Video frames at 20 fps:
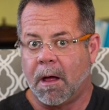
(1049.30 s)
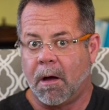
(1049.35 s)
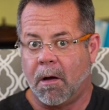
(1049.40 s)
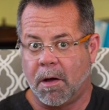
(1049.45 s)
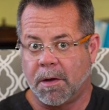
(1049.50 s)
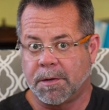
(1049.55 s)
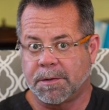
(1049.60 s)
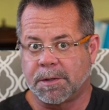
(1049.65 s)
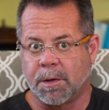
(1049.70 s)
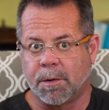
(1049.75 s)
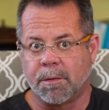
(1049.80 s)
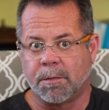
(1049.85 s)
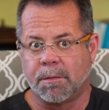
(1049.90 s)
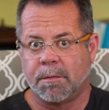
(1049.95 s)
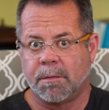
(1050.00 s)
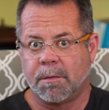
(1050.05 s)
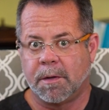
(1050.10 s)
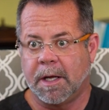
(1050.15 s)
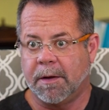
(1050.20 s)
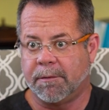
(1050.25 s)
Also,
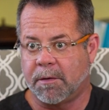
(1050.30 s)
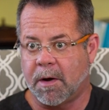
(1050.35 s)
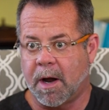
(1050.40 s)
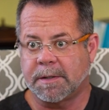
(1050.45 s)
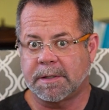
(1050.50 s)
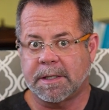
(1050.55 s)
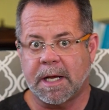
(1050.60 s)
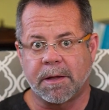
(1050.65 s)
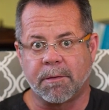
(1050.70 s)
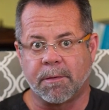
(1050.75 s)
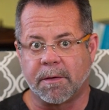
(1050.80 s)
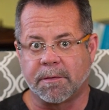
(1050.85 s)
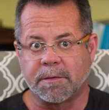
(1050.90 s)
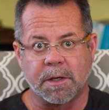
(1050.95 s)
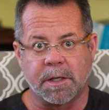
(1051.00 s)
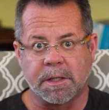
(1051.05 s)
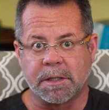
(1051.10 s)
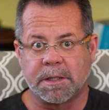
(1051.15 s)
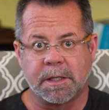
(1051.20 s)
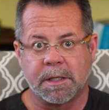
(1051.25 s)
if you're outside the reference
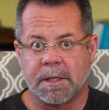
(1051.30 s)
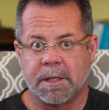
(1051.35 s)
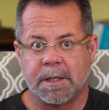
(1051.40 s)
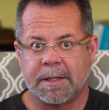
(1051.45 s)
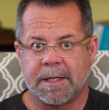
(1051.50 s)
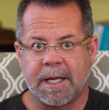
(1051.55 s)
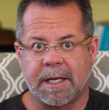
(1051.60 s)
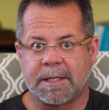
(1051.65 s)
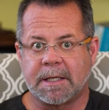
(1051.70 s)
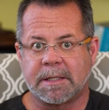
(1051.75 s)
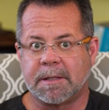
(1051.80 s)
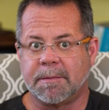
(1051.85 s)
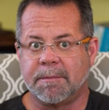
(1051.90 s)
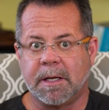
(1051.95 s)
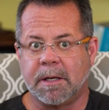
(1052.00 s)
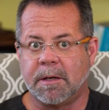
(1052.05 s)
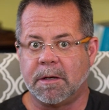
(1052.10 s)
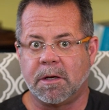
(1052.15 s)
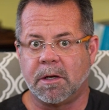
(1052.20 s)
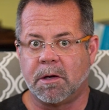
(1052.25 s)
range, that doesn't
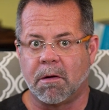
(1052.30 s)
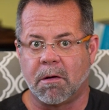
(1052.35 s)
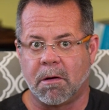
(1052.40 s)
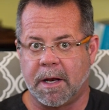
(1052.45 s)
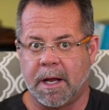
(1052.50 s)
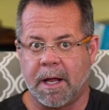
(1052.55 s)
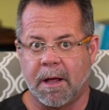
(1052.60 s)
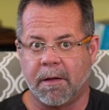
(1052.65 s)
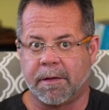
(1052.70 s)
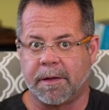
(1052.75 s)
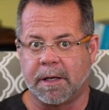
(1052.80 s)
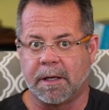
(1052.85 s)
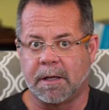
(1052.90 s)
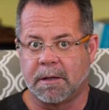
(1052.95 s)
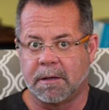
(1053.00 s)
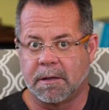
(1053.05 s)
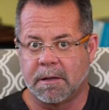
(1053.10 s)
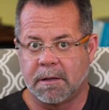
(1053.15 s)
mean you're unhealthy.